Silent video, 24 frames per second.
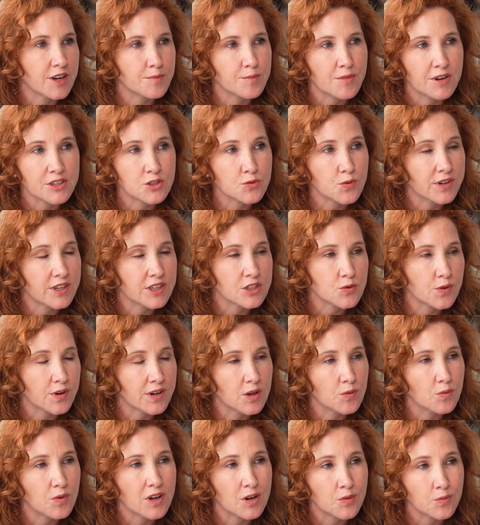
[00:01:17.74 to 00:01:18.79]
and by
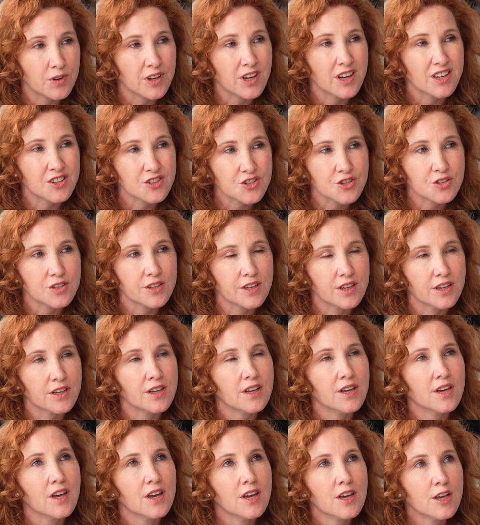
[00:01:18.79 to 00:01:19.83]
2021 we actually
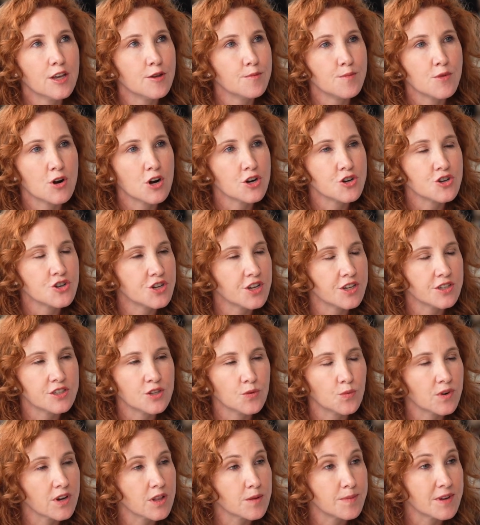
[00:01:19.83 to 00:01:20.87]
emerged
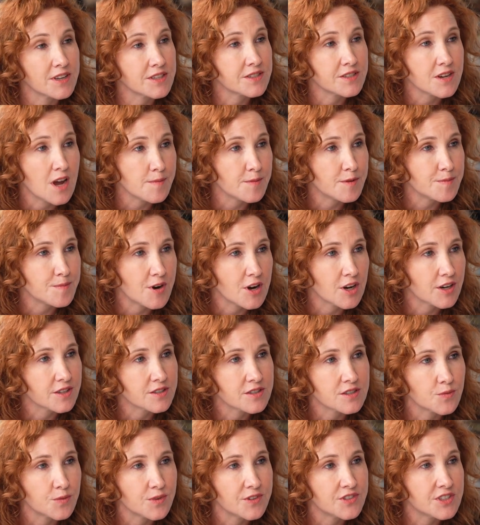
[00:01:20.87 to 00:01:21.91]
into one of the best diamond
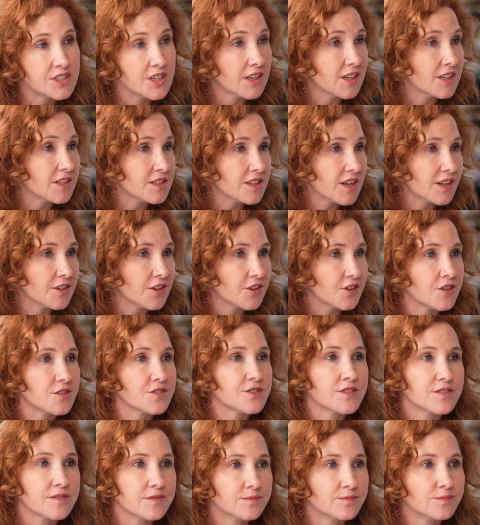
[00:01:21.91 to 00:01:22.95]
markets that we've seen in 10
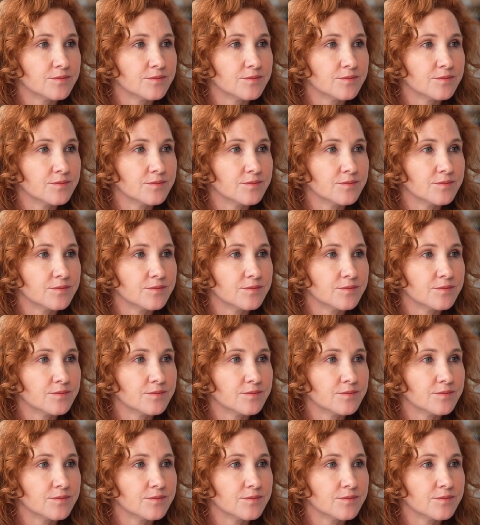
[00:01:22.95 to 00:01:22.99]
years.